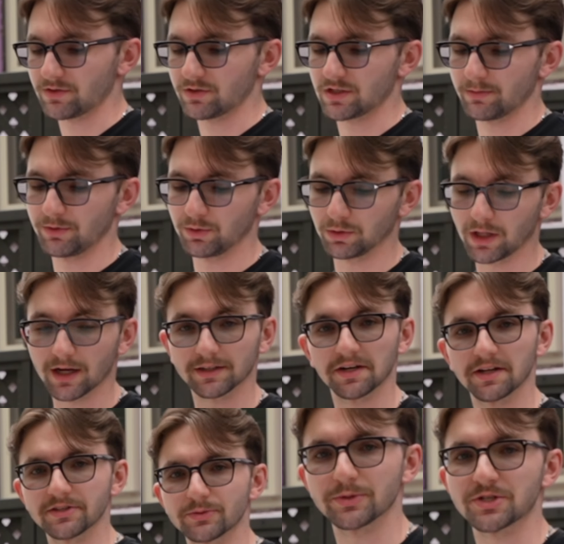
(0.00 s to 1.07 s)
for some new lug
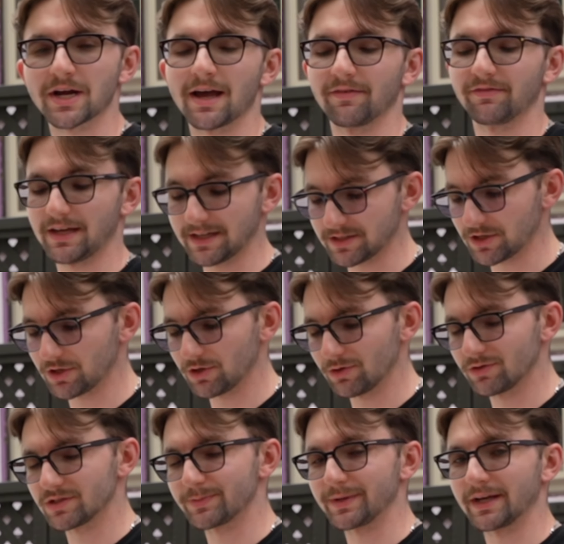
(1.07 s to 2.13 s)
nuts, which I have yet to
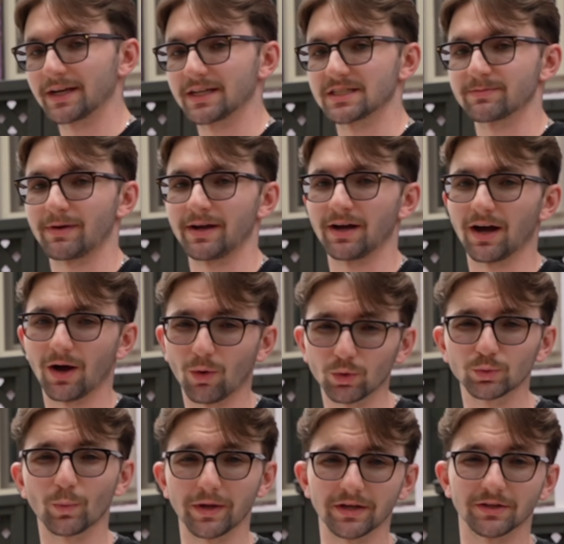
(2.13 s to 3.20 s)
use because my old
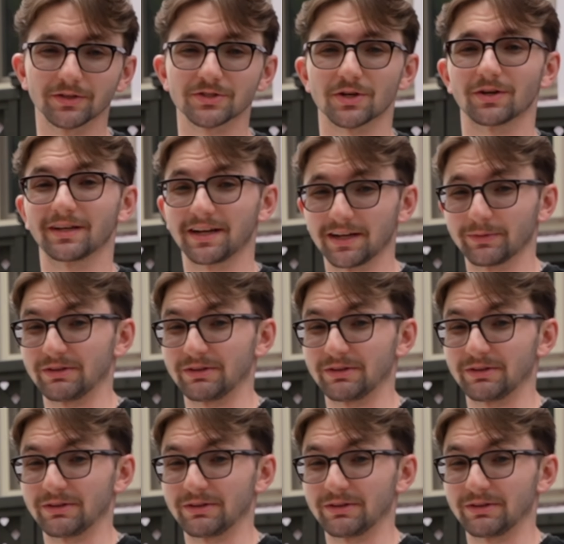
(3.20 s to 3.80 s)
wheels are getting